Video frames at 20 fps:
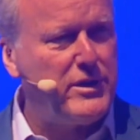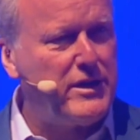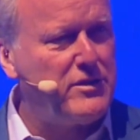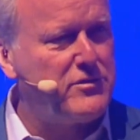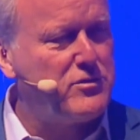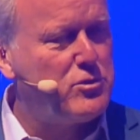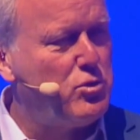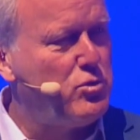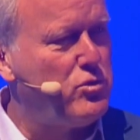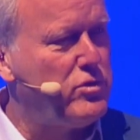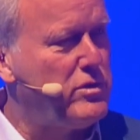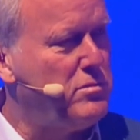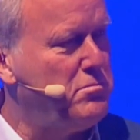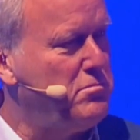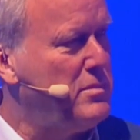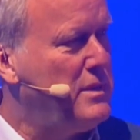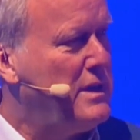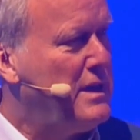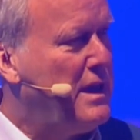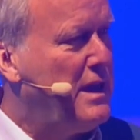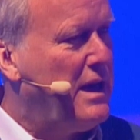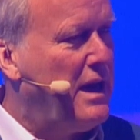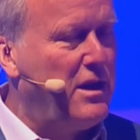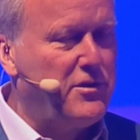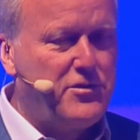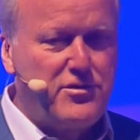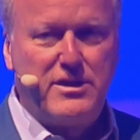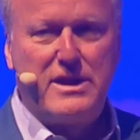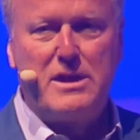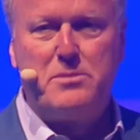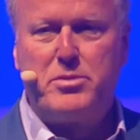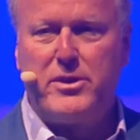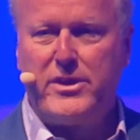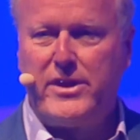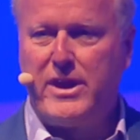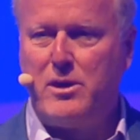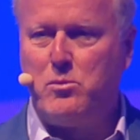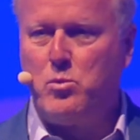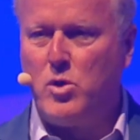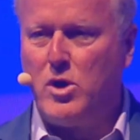It's caught them asleep at
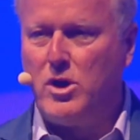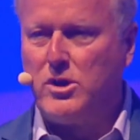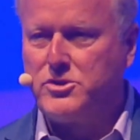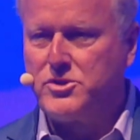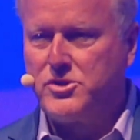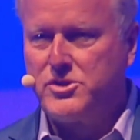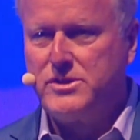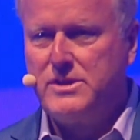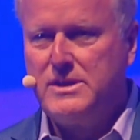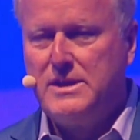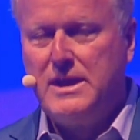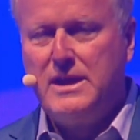their watch.